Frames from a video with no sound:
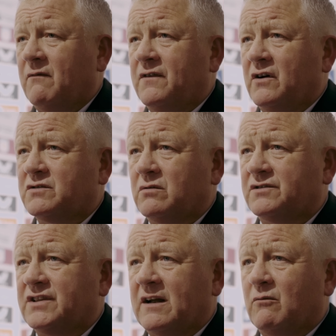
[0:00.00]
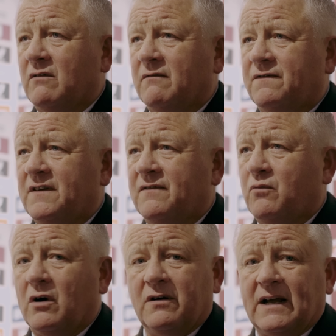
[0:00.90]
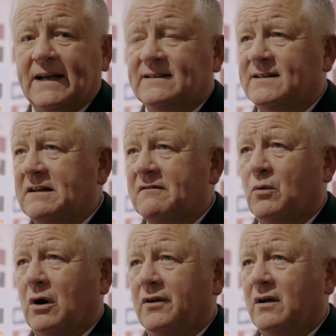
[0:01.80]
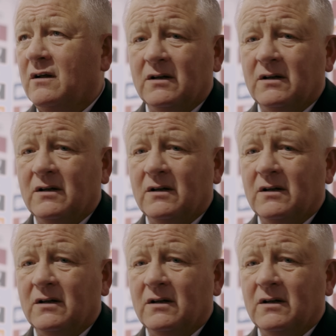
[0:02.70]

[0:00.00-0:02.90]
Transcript: First one, second one, fifth one, 18th one?